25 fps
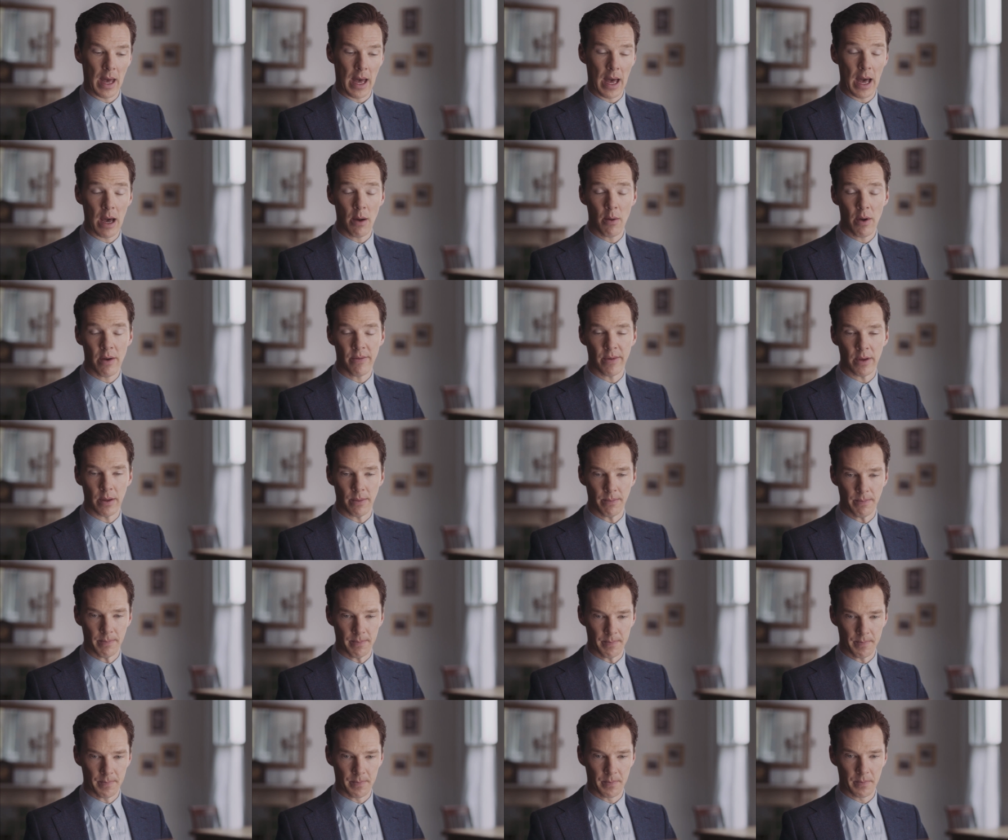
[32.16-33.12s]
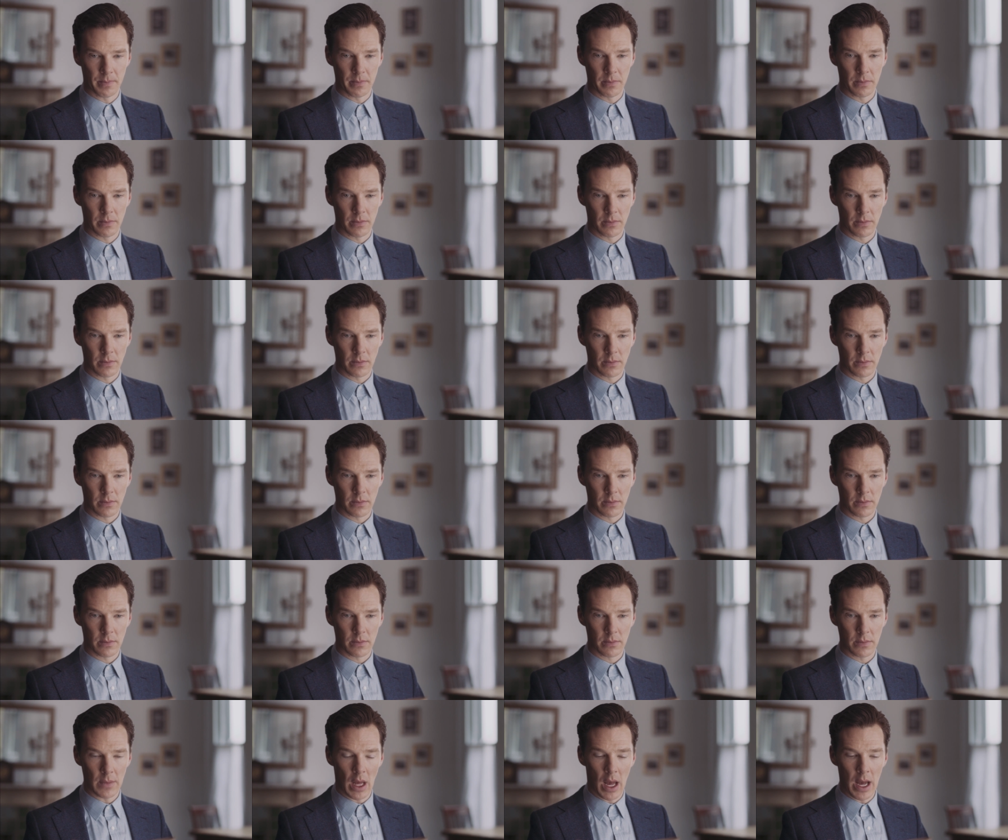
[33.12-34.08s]
However,
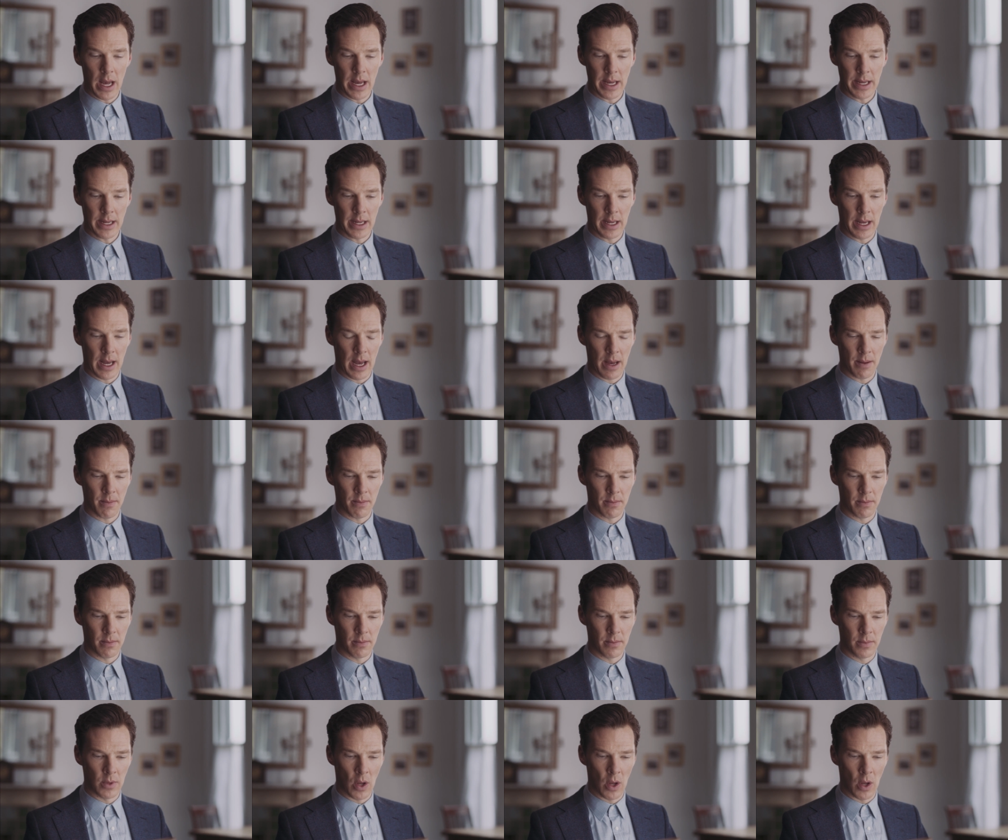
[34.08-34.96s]
I am